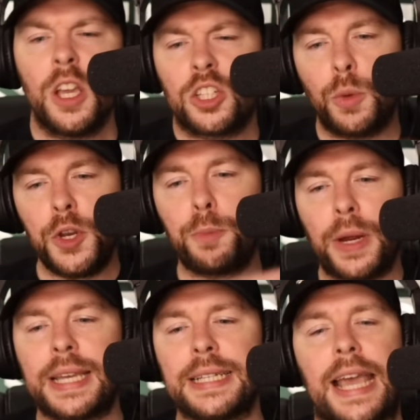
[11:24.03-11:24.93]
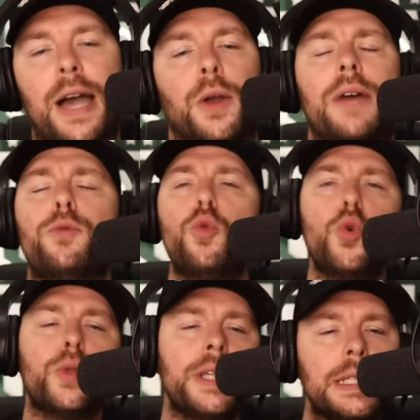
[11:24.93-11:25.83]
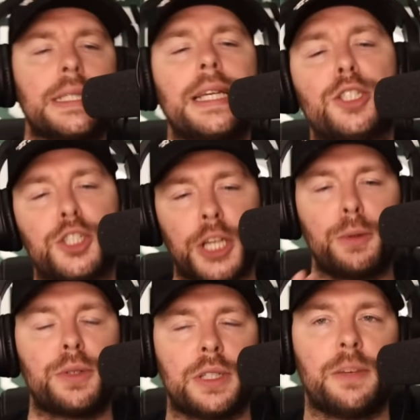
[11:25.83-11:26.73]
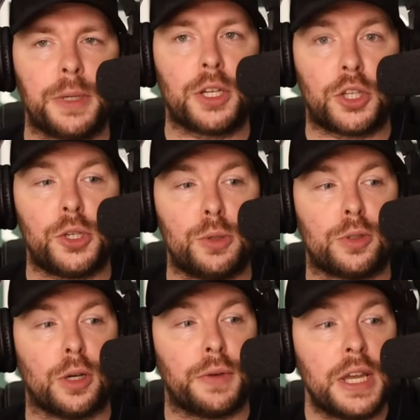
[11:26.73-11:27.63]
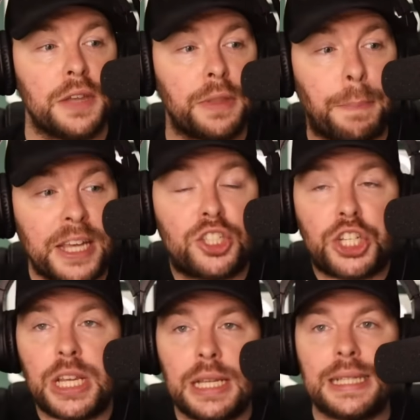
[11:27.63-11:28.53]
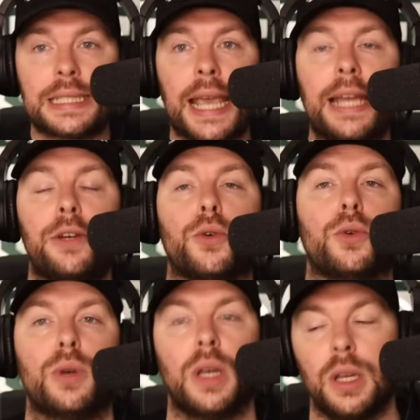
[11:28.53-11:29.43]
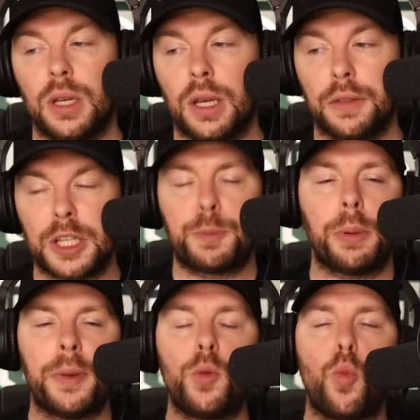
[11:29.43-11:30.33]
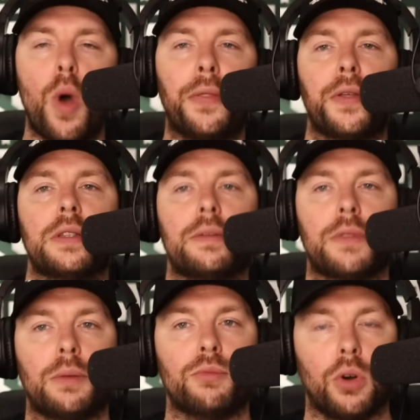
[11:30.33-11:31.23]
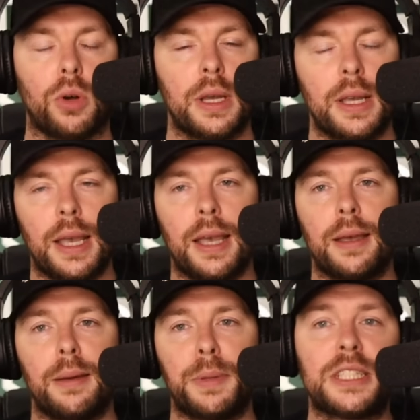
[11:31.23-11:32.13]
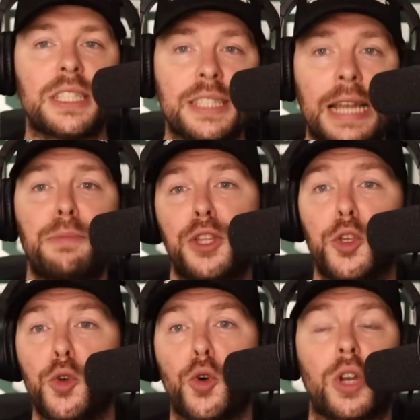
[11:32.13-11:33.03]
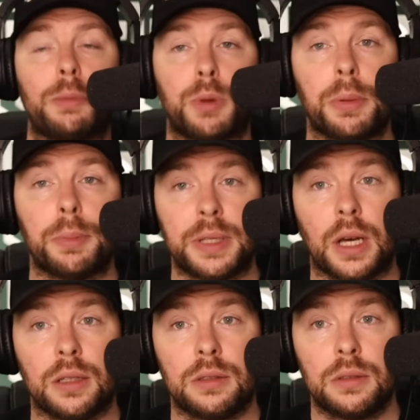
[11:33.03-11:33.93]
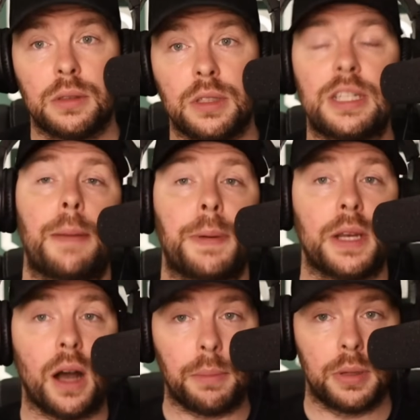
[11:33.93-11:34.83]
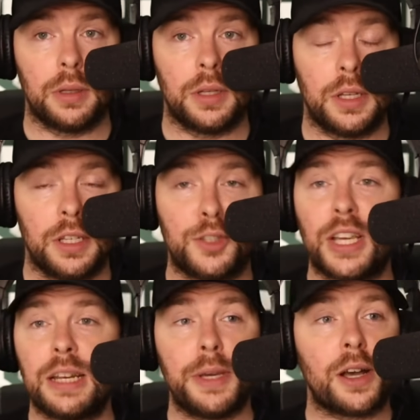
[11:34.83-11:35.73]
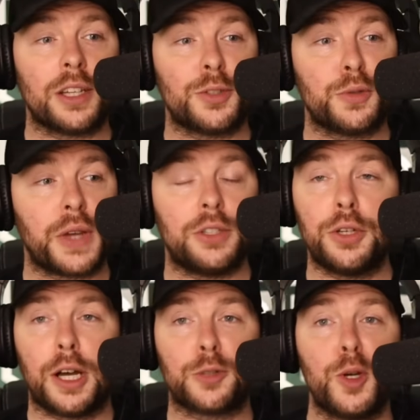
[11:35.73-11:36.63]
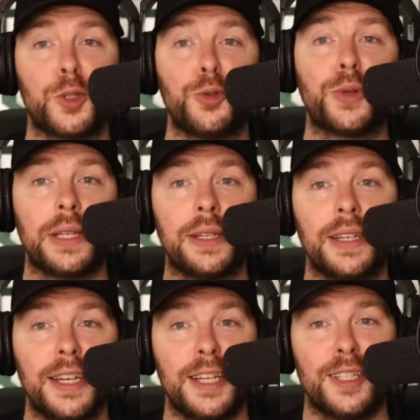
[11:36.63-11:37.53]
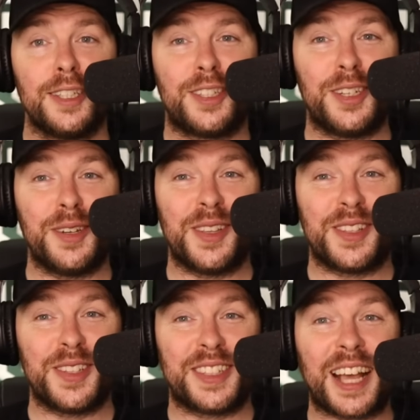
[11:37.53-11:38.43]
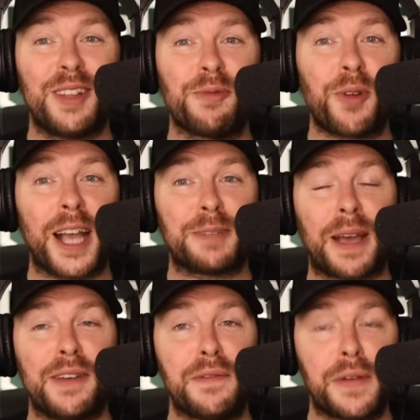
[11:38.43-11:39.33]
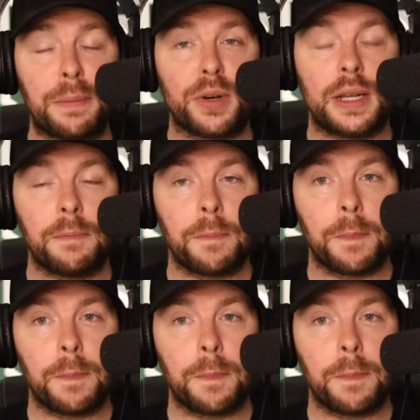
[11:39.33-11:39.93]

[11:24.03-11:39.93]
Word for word: So when you break it down, out of all these things Chelsea have been accused of, the big cheating scandal, there's probably one thing they've done wrong. But it's the same thing that your club's probably done. Tapping up. You telling me, Arsenal fans, you guys weren't talking to, to Declan Rice back in February?